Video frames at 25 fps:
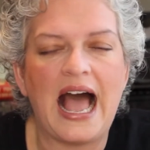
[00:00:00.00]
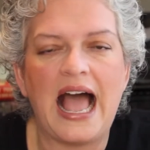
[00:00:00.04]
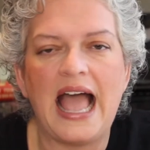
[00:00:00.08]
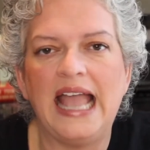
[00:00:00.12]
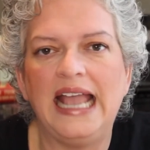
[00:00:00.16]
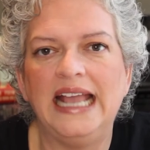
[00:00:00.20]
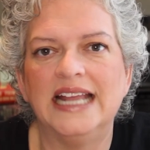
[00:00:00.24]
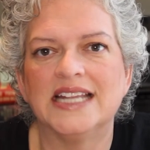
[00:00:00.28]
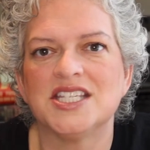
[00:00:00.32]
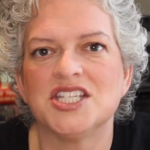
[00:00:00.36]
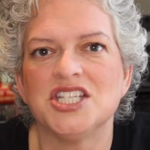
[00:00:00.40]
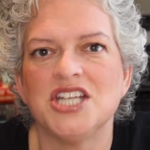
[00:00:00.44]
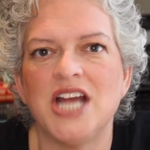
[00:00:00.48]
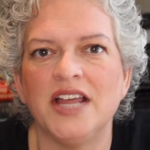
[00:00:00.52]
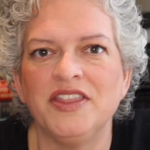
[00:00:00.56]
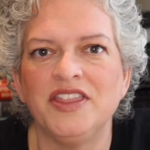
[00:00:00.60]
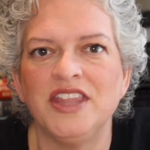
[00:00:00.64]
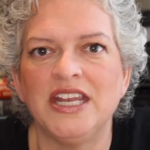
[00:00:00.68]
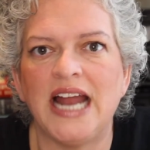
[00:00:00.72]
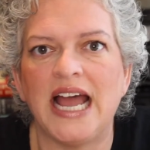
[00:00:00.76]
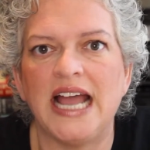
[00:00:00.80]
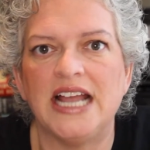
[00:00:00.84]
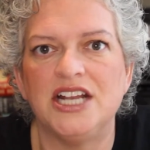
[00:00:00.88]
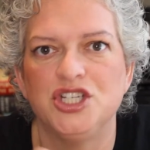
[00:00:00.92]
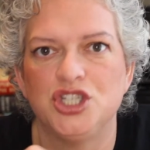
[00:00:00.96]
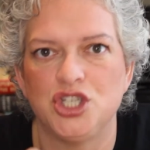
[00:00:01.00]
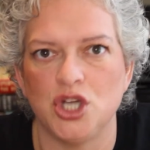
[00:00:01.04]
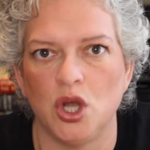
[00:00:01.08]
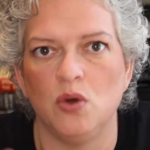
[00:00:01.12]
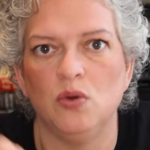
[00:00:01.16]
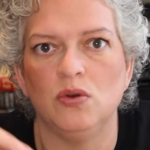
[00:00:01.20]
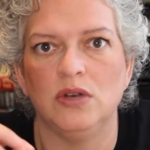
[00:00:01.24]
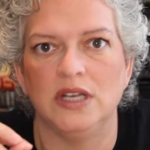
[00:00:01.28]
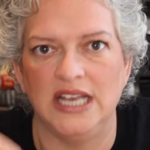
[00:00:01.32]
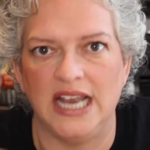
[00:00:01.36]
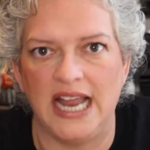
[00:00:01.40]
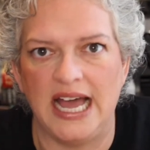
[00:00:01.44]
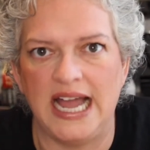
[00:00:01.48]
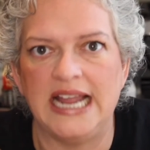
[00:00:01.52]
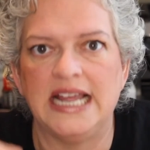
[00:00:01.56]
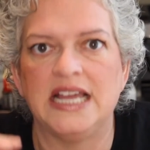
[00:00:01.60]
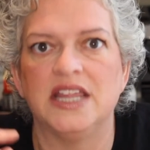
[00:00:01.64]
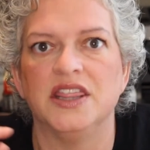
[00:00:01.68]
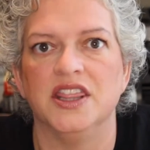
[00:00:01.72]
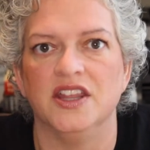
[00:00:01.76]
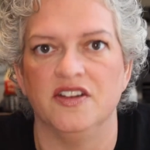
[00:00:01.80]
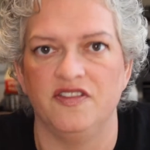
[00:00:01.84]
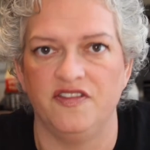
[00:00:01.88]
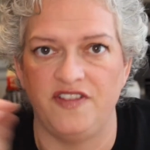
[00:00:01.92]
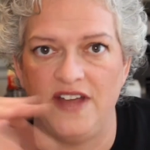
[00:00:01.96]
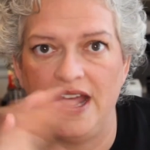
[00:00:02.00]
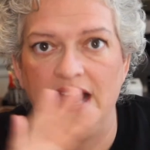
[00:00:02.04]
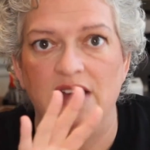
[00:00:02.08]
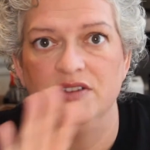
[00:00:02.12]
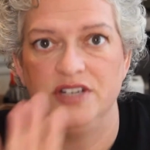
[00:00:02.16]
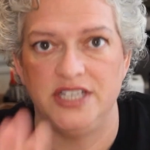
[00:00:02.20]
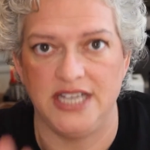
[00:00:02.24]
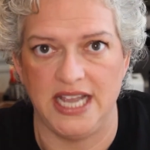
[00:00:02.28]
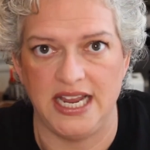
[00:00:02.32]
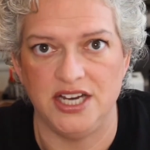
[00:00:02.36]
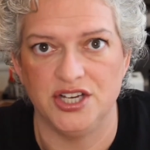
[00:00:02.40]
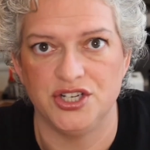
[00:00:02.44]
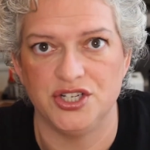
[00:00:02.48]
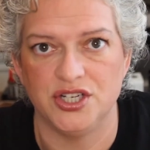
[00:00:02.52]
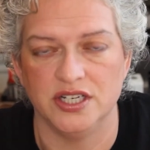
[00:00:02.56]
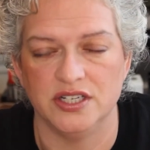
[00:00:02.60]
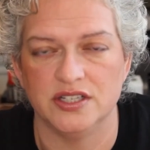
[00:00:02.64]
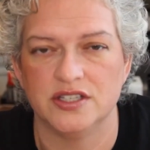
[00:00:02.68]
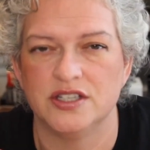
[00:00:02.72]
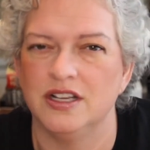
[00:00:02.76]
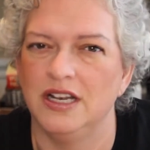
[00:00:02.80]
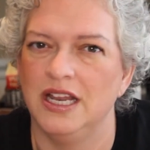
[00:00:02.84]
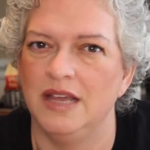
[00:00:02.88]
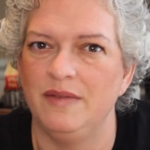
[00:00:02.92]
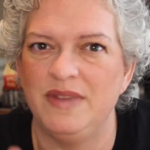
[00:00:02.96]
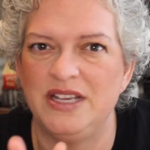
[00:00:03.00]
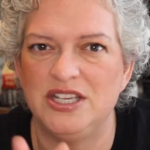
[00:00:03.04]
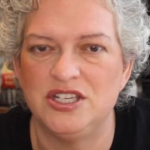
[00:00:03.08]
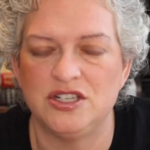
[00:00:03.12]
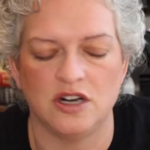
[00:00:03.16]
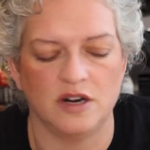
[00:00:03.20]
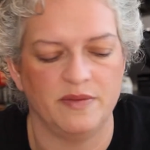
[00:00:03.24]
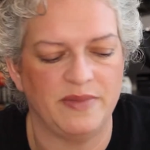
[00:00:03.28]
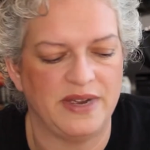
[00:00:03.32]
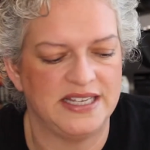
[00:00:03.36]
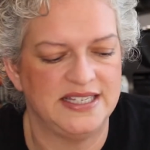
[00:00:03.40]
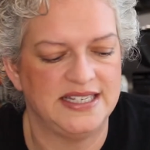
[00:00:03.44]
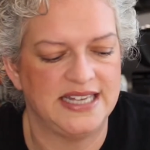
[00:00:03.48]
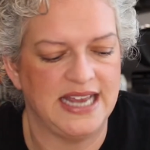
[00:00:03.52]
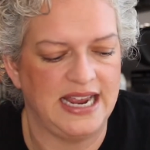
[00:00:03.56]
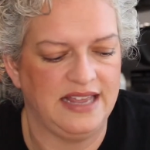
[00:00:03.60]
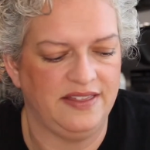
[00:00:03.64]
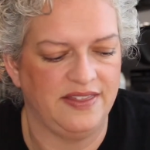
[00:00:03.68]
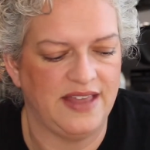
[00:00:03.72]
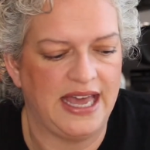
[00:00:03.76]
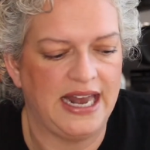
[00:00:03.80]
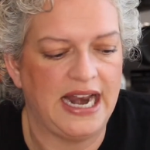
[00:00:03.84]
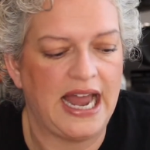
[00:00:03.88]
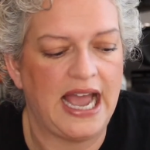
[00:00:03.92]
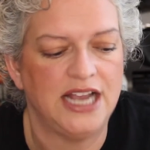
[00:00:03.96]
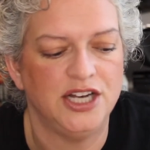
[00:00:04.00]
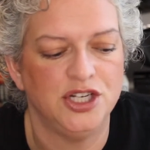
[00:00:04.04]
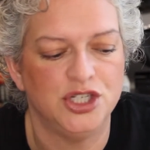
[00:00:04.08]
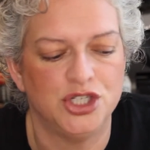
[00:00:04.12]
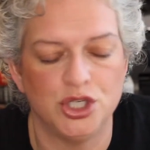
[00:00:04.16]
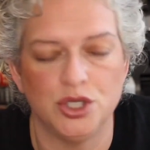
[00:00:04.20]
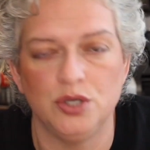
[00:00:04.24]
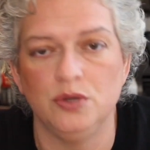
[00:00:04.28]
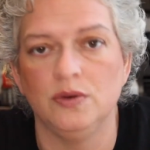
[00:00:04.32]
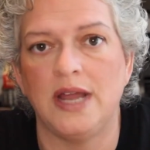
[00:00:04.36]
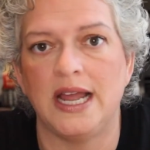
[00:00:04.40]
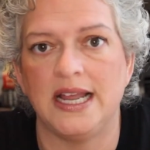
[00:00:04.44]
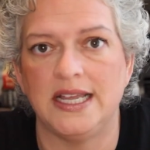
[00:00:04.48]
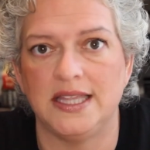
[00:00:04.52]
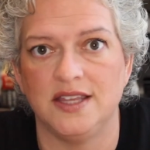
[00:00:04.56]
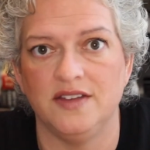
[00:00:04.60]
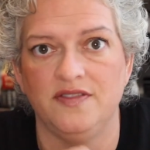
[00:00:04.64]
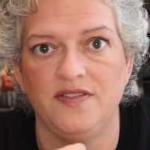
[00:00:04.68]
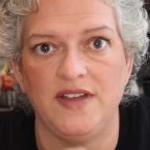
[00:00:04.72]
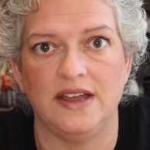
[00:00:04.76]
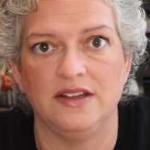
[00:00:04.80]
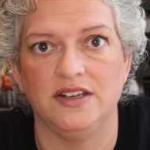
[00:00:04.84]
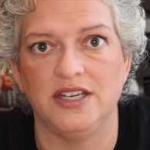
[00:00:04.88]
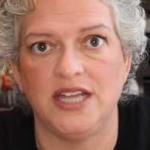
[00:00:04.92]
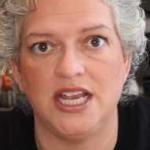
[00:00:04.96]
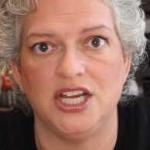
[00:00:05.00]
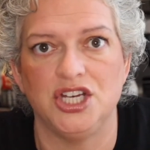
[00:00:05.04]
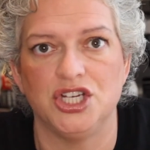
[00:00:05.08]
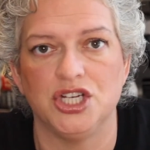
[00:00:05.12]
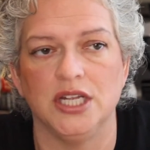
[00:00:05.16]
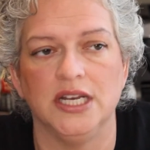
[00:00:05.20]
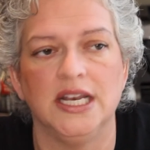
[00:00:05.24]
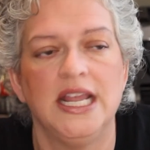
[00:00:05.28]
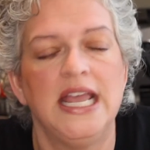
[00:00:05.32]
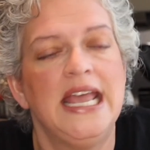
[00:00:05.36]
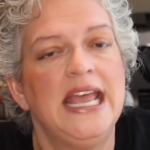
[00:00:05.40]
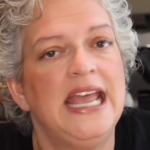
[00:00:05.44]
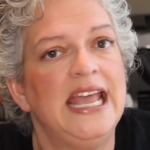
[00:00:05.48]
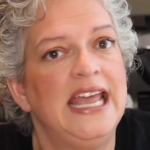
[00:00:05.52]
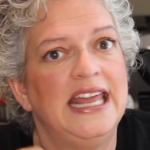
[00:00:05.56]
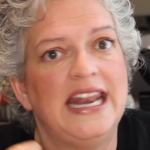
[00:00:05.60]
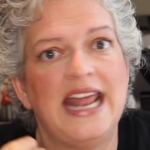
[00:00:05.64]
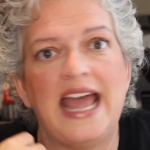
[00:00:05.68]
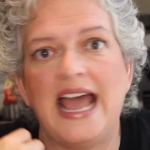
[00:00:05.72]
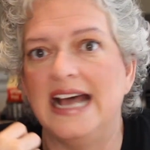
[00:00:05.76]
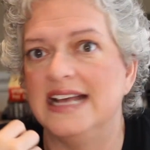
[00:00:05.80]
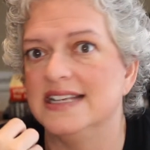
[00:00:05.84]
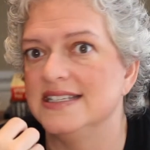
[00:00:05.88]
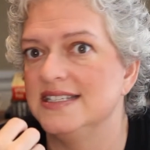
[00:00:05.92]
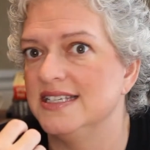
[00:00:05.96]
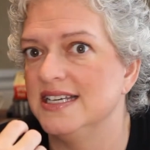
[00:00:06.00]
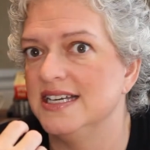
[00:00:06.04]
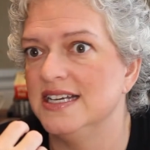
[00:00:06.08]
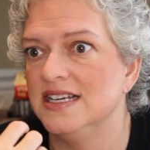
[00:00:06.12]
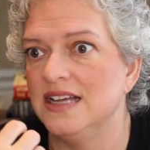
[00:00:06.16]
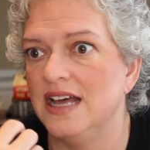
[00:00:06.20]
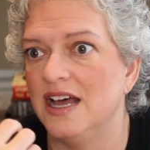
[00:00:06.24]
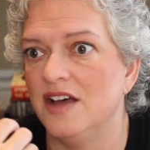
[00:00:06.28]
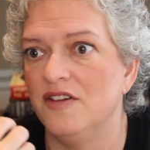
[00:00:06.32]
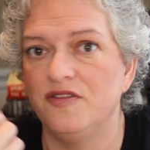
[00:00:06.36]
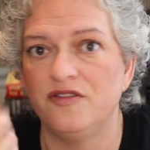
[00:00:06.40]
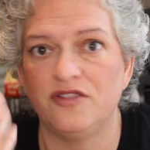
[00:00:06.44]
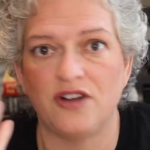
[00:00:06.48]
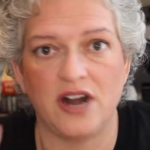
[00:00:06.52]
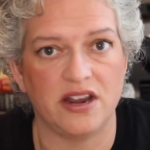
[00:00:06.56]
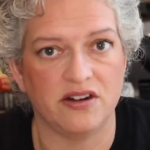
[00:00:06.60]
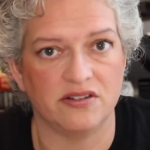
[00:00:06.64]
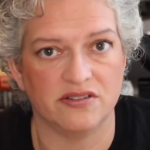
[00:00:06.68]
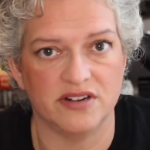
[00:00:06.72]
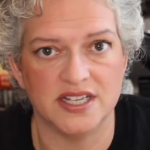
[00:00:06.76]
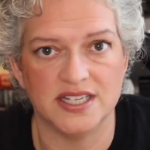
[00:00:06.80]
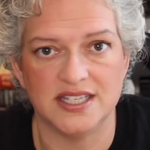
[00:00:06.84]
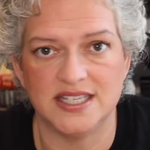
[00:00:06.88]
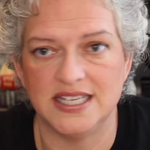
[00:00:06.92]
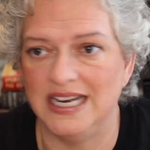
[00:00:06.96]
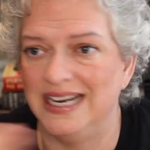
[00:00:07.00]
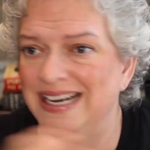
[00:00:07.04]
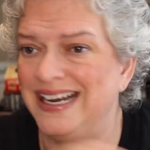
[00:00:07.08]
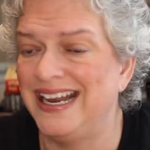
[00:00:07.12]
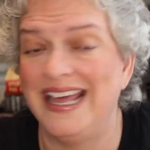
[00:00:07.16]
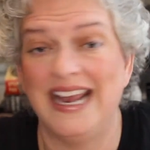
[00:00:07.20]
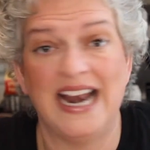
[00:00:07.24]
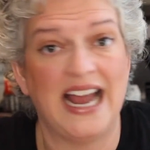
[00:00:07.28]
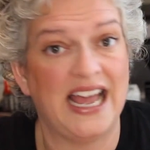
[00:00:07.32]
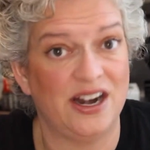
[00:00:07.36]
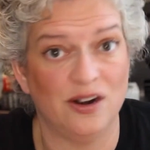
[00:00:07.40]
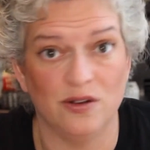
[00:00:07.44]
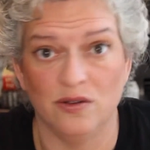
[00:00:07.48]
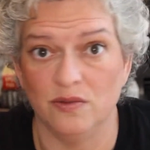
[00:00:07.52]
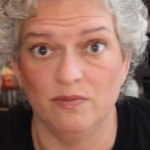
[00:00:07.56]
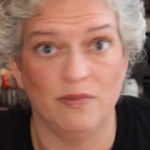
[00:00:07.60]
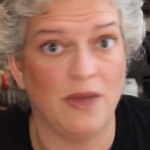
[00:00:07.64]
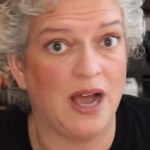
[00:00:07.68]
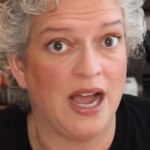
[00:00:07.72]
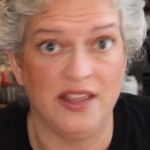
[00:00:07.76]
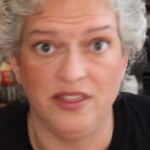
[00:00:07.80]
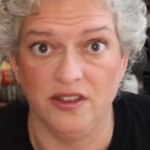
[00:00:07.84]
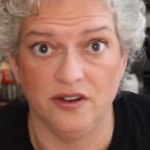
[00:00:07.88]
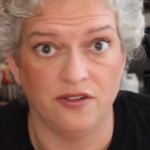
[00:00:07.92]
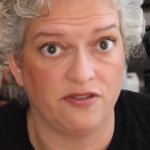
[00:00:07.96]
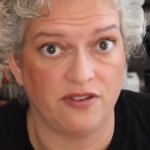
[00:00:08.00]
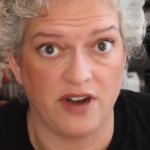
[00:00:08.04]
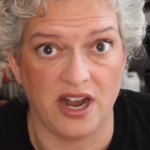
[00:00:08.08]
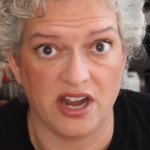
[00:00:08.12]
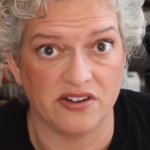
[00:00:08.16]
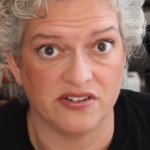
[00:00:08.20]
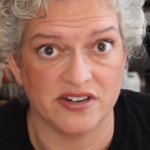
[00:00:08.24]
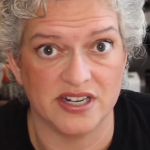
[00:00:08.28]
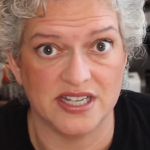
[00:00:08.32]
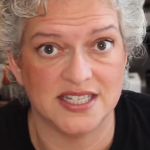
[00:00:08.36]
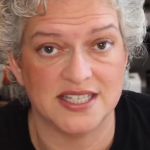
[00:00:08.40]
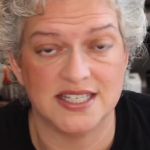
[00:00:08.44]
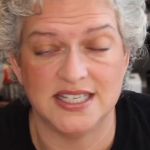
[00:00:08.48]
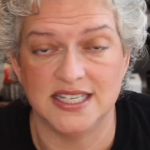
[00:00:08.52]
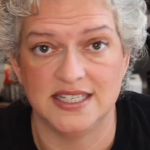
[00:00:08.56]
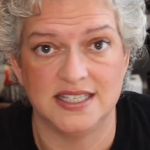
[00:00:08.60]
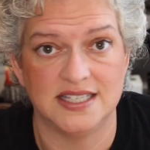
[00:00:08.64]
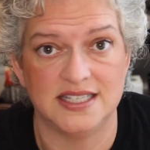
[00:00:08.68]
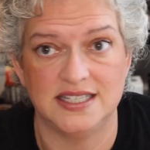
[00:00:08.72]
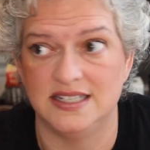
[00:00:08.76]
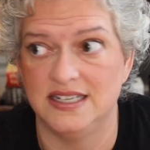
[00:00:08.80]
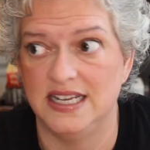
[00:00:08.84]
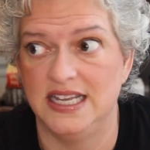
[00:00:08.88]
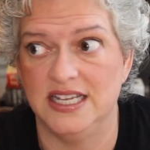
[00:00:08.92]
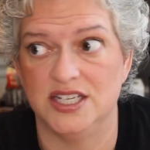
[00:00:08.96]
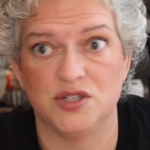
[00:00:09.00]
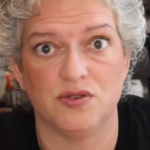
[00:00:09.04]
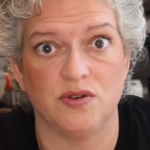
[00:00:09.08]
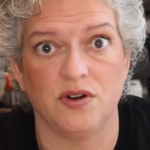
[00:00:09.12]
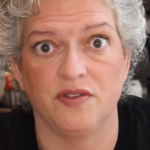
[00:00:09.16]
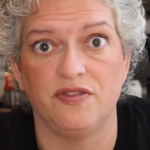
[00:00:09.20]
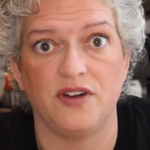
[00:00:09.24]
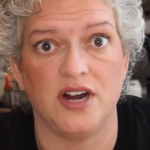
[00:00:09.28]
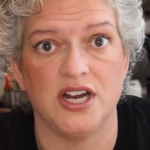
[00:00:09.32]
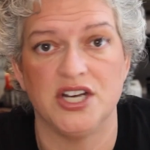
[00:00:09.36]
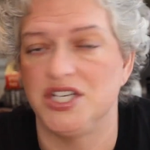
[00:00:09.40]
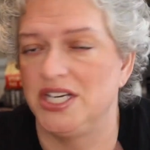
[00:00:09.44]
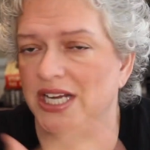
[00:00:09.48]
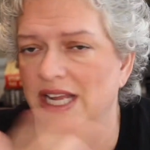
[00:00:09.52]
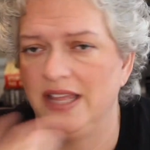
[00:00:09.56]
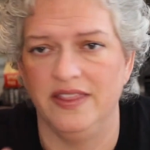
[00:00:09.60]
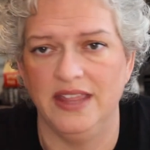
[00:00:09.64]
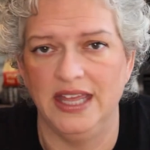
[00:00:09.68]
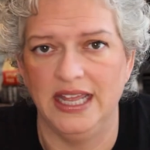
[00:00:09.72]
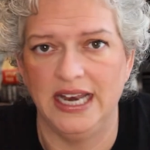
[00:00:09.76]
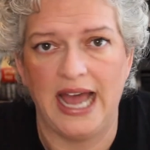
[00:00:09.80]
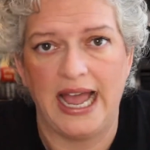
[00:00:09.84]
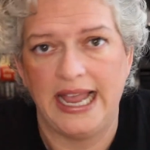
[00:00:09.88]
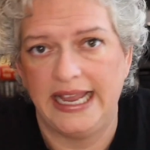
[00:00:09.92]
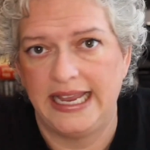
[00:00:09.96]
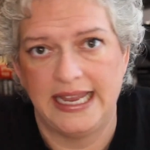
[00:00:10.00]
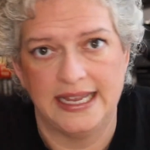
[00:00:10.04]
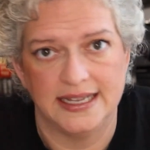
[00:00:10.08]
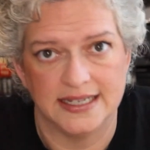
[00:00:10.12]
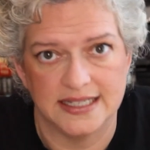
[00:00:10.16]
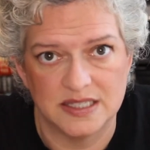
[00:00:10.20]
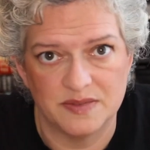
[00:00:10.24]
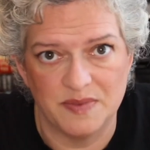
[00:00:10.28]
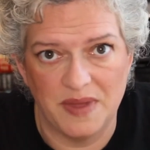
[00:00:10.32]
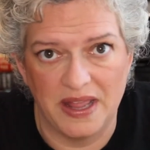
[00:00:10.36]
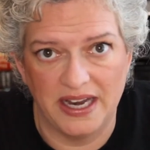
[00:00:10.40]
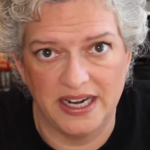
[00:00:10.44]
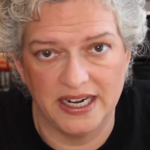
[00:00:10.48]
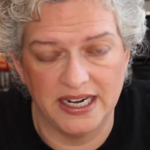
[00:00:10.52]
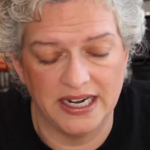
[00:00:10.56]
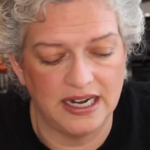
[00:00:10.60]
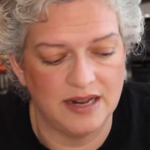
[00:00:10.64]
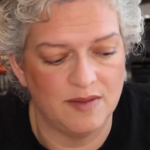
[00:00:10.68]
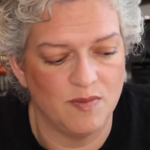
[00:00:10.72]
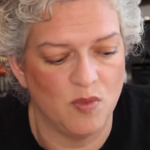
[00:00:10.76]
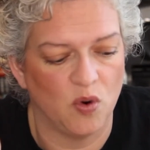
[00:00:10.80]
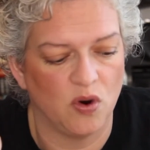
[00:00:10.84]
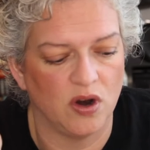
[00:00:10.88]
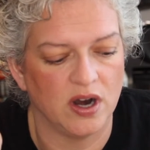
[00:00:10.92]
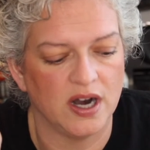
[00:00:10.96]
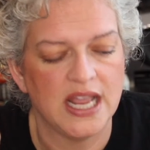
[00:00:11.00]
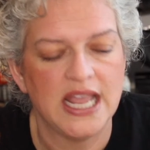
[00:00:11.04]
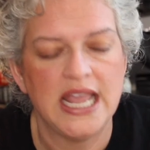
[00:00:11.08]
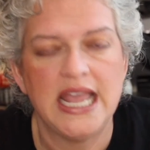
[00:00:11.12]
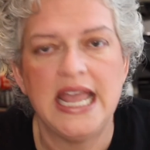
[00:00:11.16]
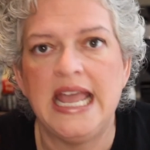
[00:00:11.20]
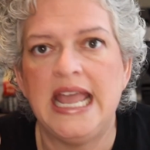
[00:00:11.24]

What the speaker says: It's not that I don't like the foundation. So let me start by saying that. I do like the foundation. It has a fragrance in it, and I don't mind the fragrance. It's refreshing, and then I can't smell it anymore.